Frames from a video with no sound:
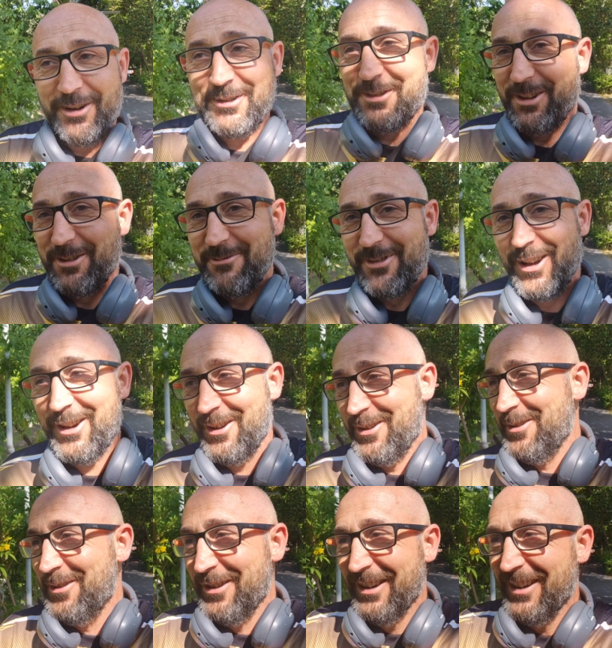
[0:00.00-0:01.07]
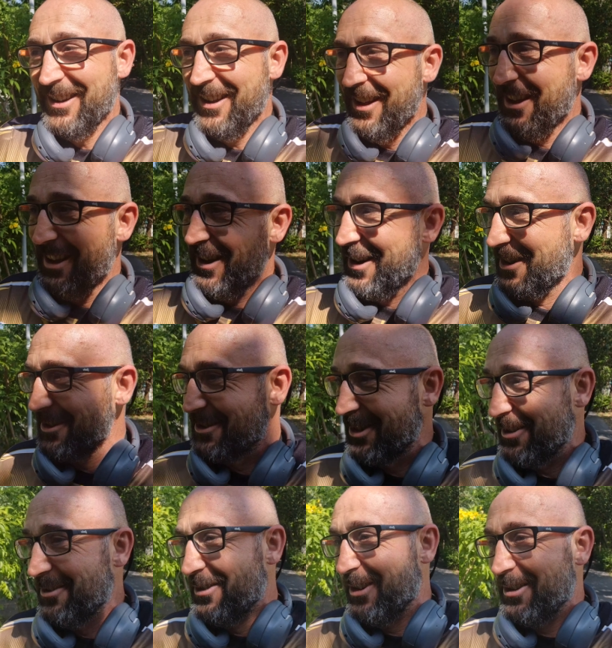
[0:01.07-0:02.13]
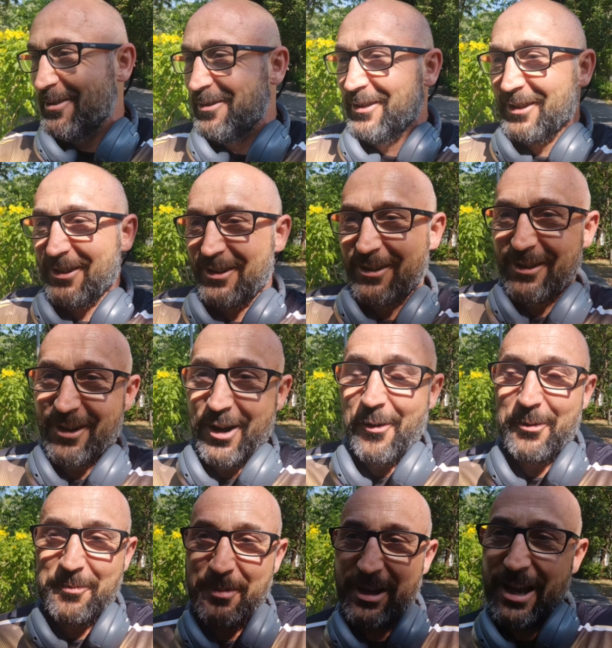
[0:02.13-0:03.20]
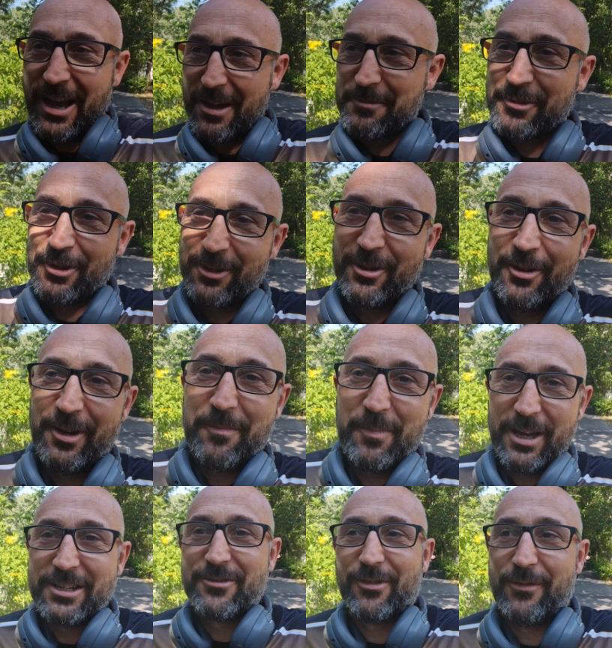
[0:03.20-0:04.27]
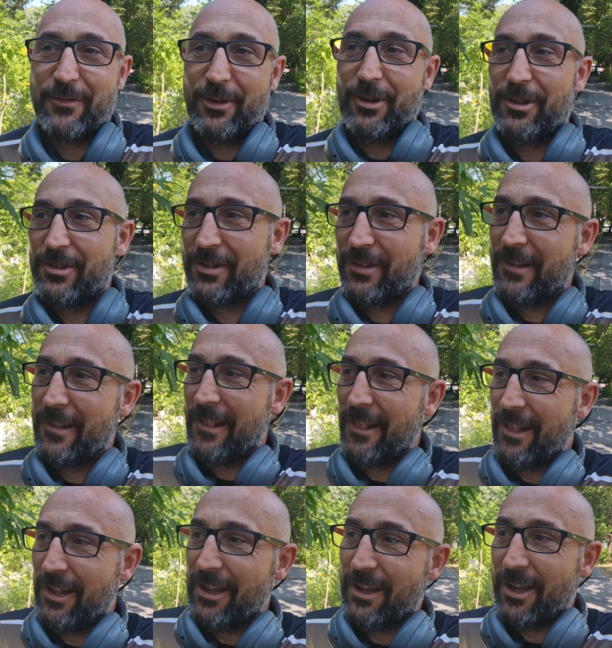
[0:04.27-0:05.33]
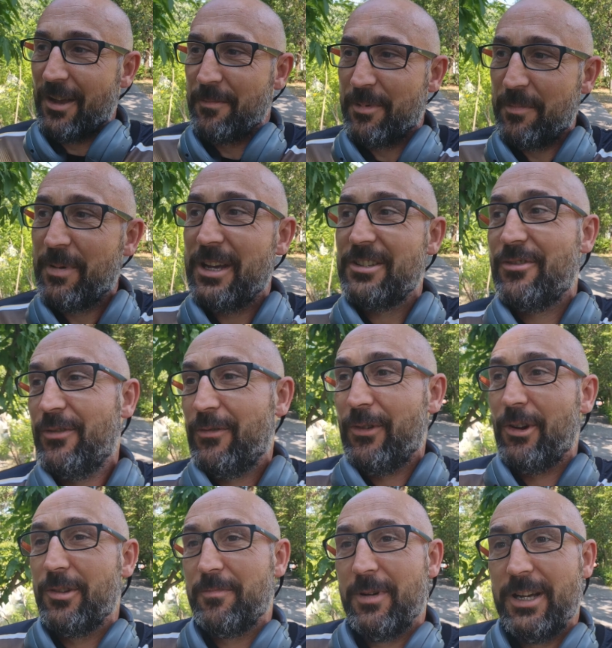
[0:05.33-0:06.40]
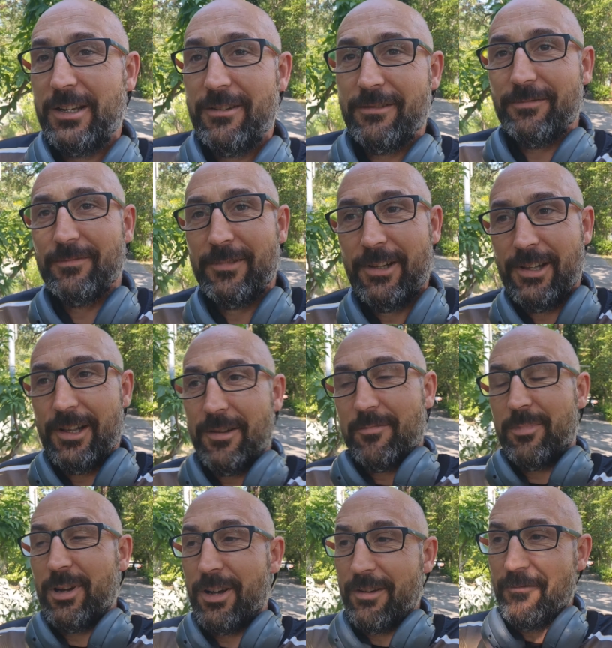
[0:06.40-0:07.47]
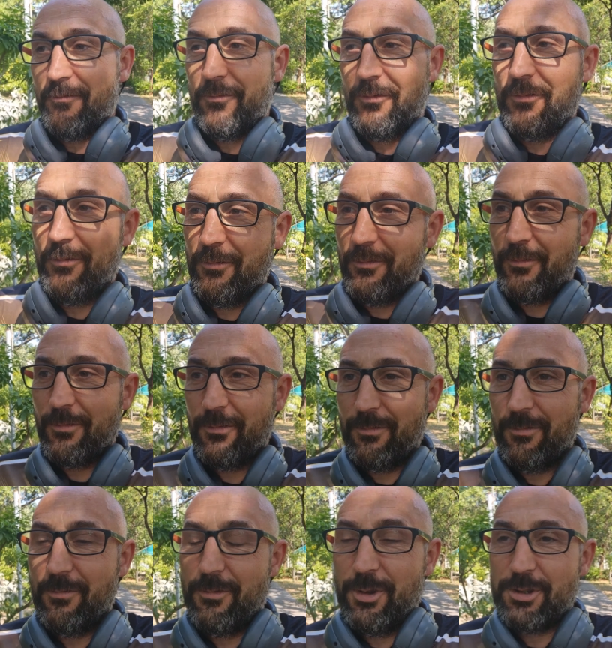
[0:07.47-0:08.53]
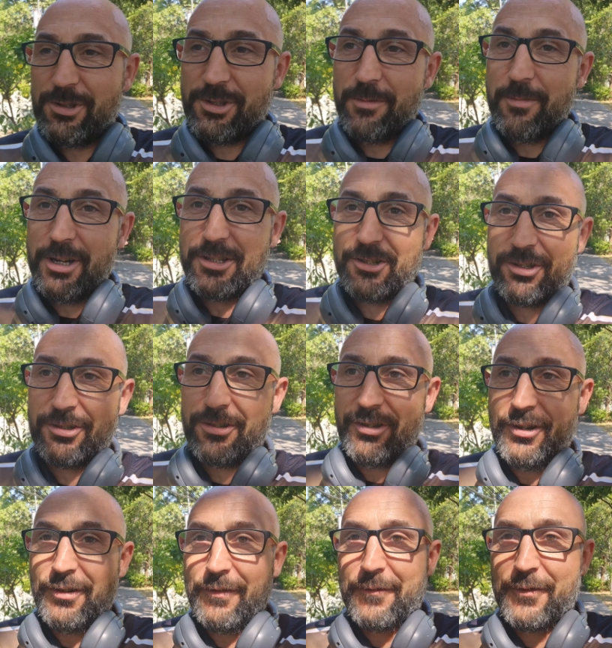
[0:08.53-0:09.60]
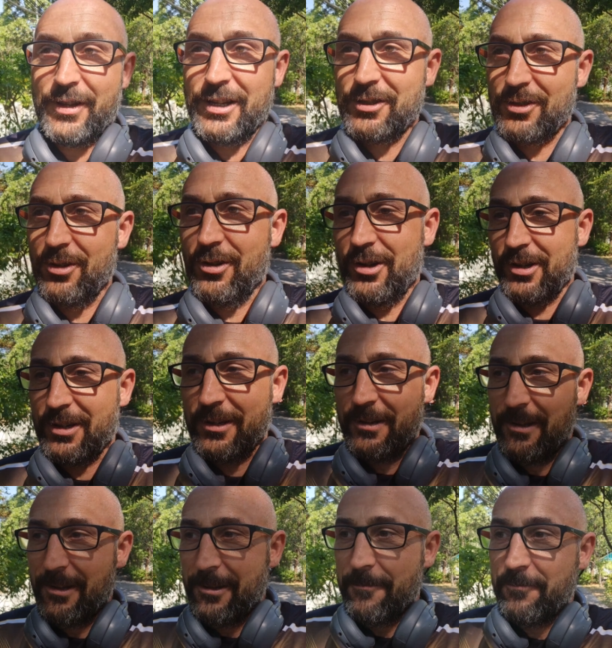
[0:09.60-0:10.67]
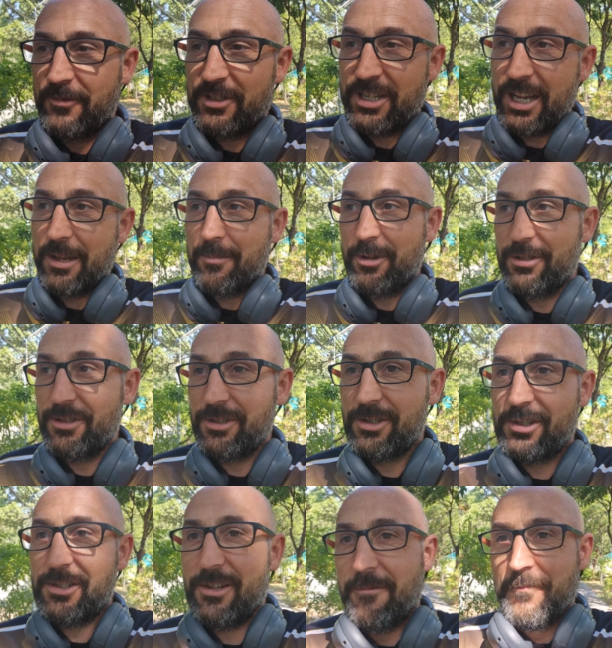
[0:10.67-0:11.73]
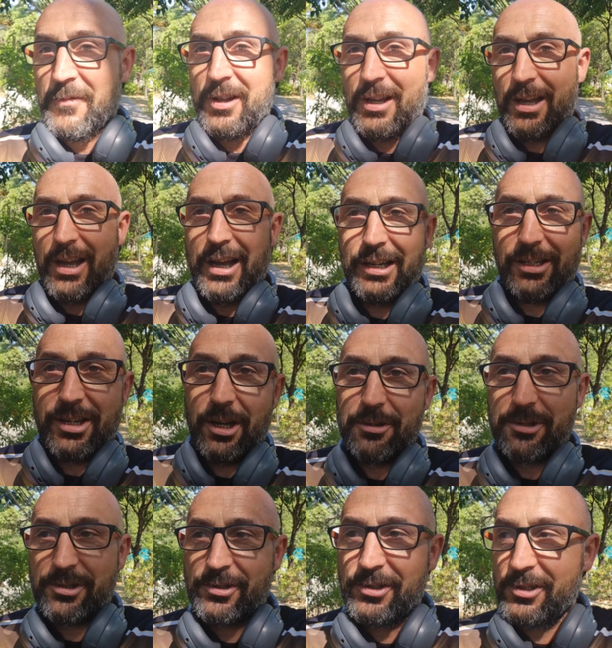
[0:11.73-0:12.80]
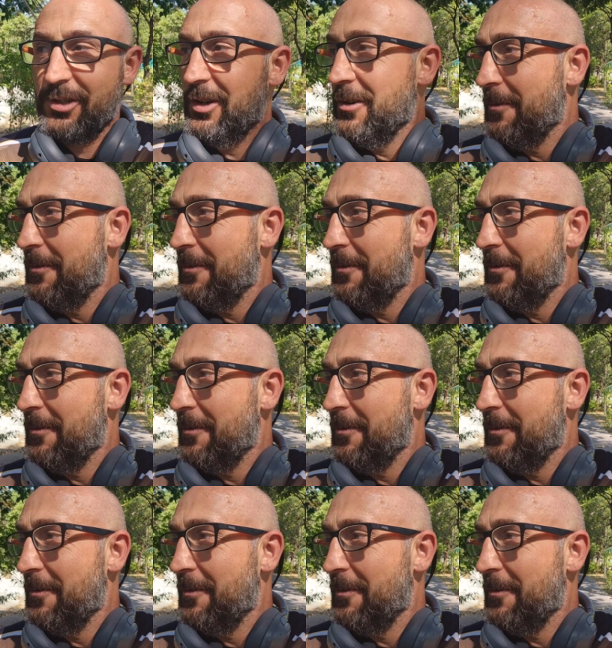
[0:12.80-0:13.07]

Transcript: don't know. I don't know. I would be absolutely petrified. I'd be petrified, mate. But not so much of things like demons and ghosts